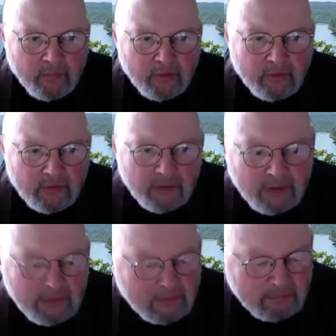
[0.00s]
Because I'm
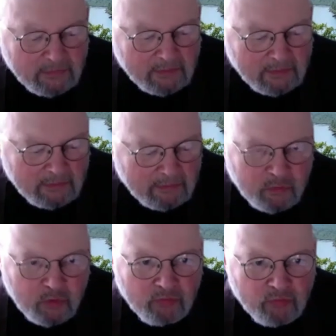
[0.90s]
not
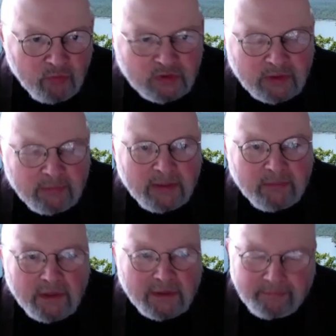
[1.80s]
confused. I
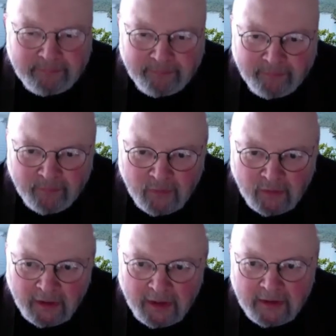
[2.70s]
mean,
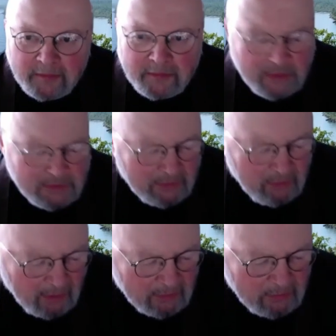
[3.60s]
as I
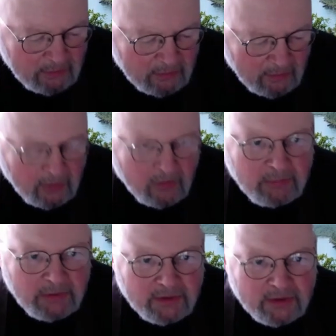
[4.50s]
talk to you now, I'm
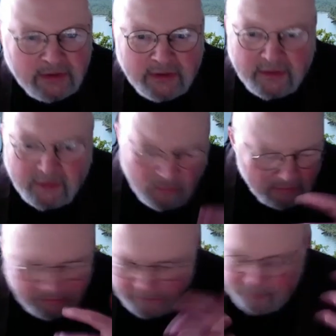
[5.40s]
not sitting here
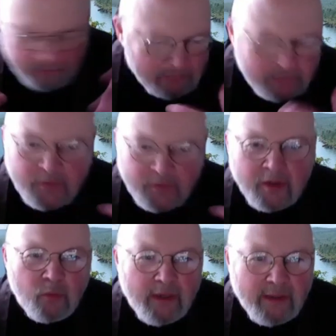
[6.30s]

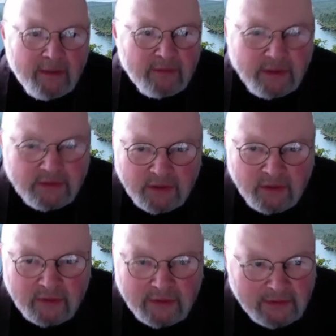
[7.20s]
weighing things
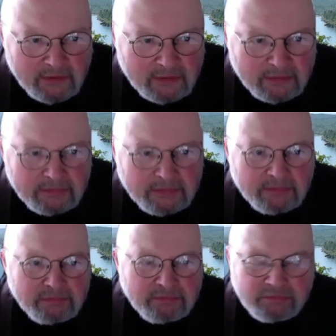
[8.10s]
out against
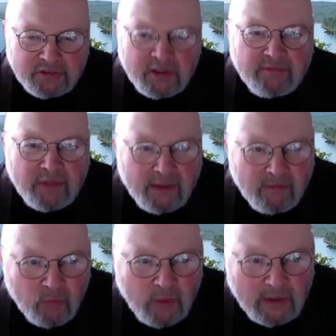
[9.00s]
stuff that
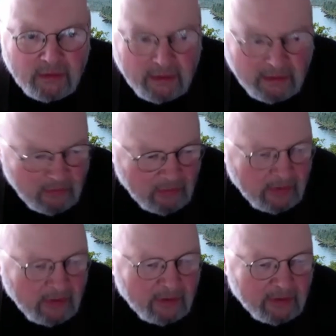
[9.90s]
I've read here and
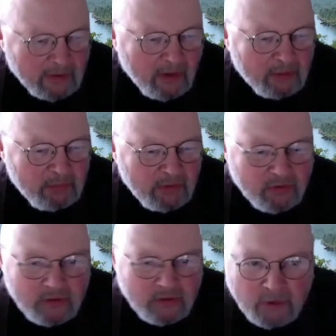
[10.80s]
there, like arguments
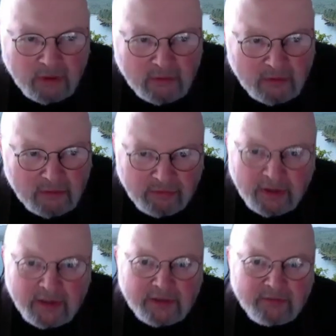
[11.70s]
in a book or a
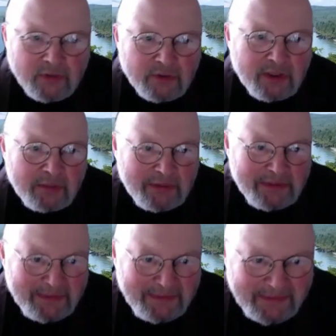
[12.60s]
philosophy or something
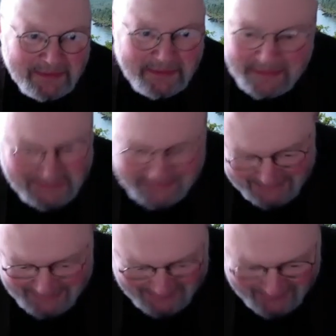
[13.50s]
like this. That
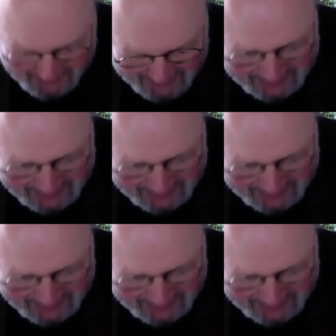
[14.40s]
isn't it at all.